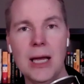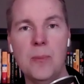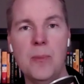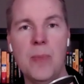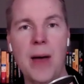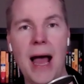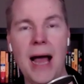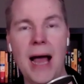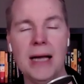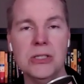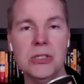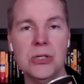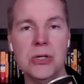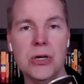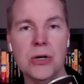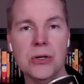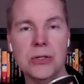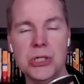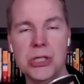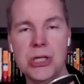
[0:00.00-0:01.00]
back to
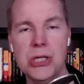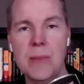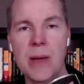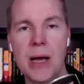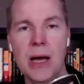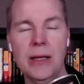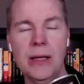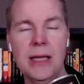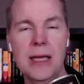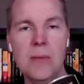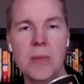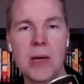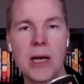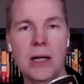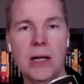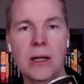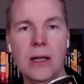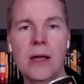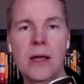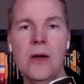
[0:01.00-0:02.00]
your Gmail
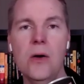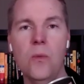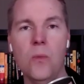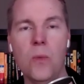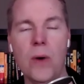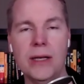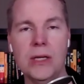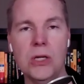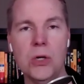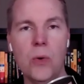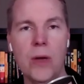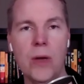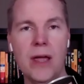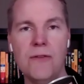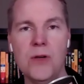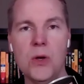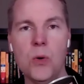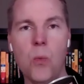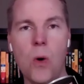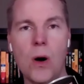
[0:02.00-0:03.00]
email
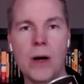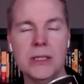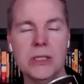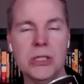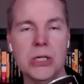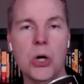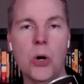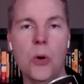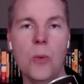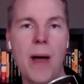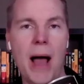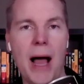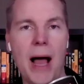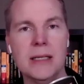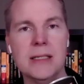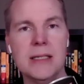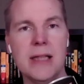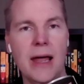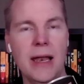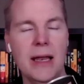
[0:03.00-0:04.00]
if you want to go
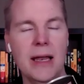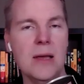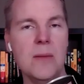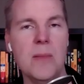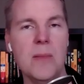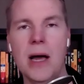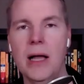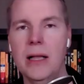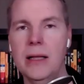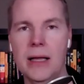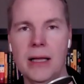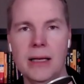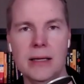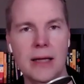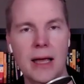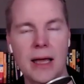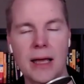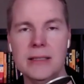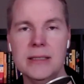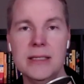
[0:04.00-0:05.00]
back to that email
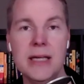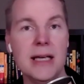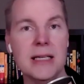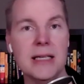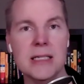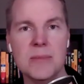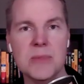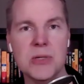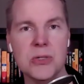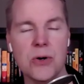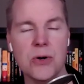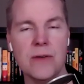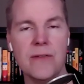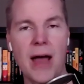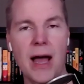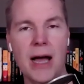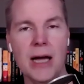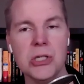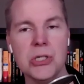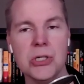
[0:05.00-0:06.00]
and take some sort of
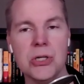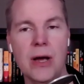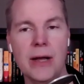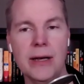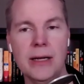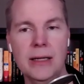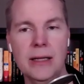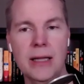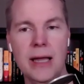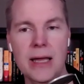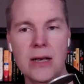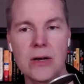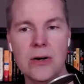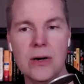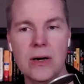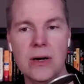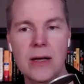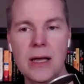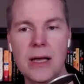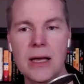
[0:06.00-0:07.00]
action on it
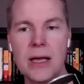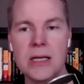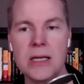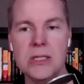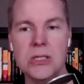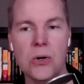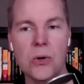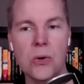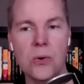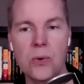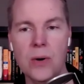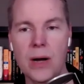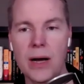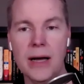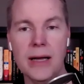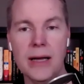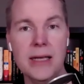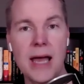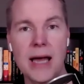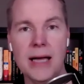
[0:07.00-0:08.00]
later. So
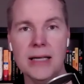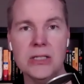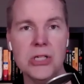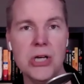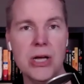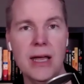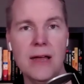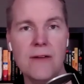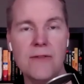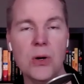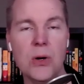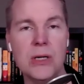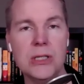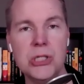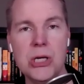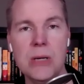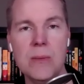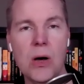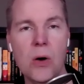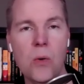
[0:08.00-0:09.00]
if you're a
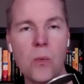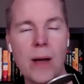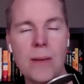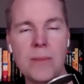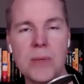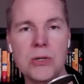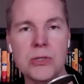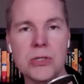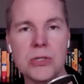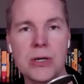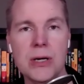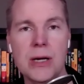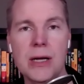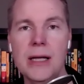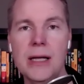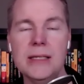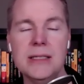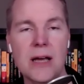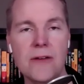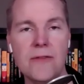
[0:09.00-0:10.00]
Gmail web user,
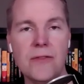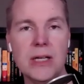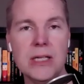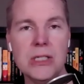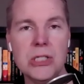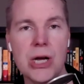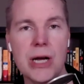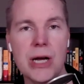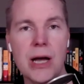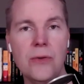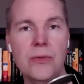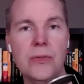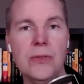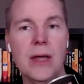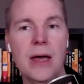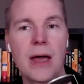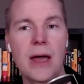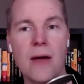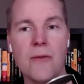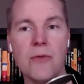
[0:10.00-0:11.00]
definitely check out
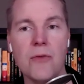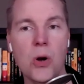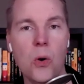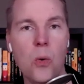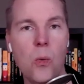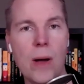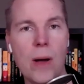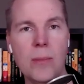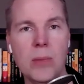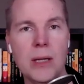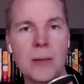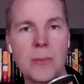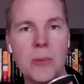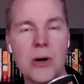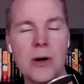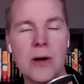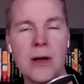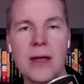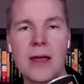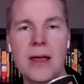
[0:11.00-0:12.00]
the Evernote web
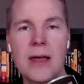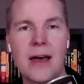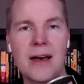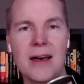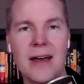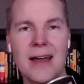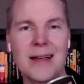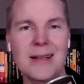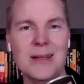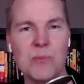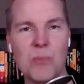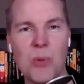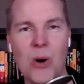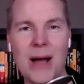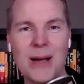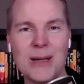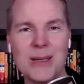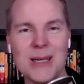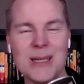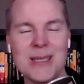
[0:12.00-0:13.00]
clipper and
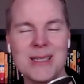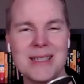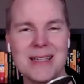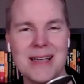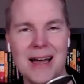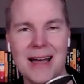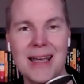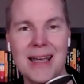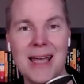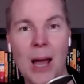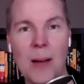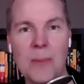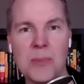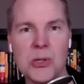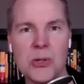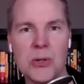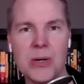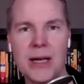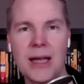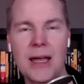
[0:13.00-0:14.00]
practice
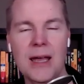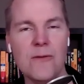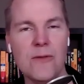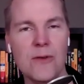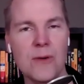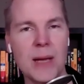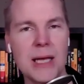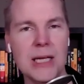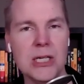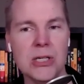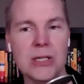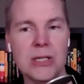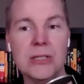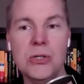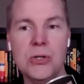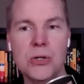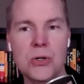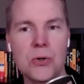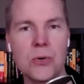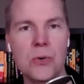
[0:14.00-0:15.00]
capturing information
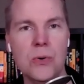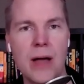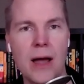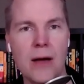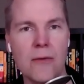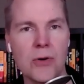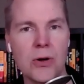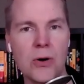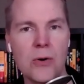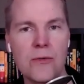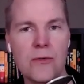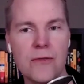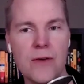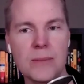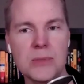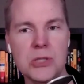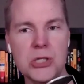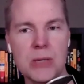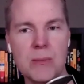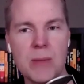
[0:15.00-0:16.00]
to Evernote
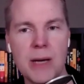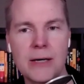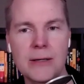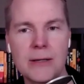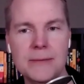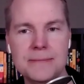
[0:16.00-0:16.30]
from Gmail.